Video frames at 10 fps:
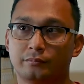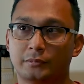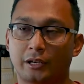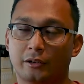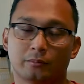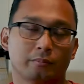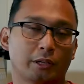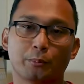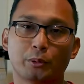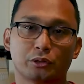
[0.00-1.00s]
I don't know, my
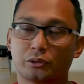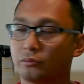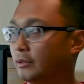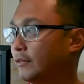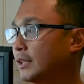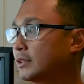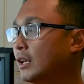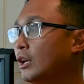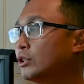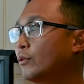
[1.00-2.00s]
computer is just really fast.
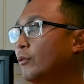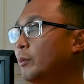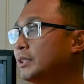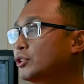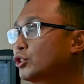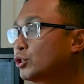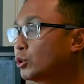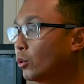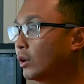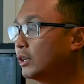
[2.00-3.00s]
So for my
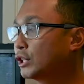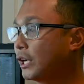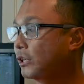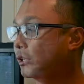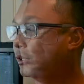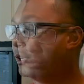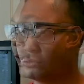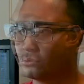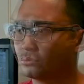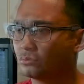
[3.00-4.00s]
storage, I
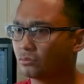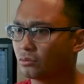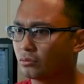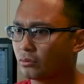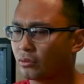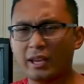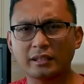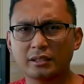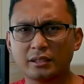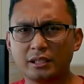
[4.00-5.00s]
3
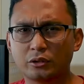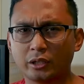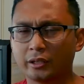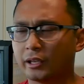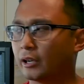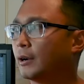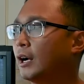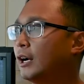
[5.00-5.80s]
SSDs written there.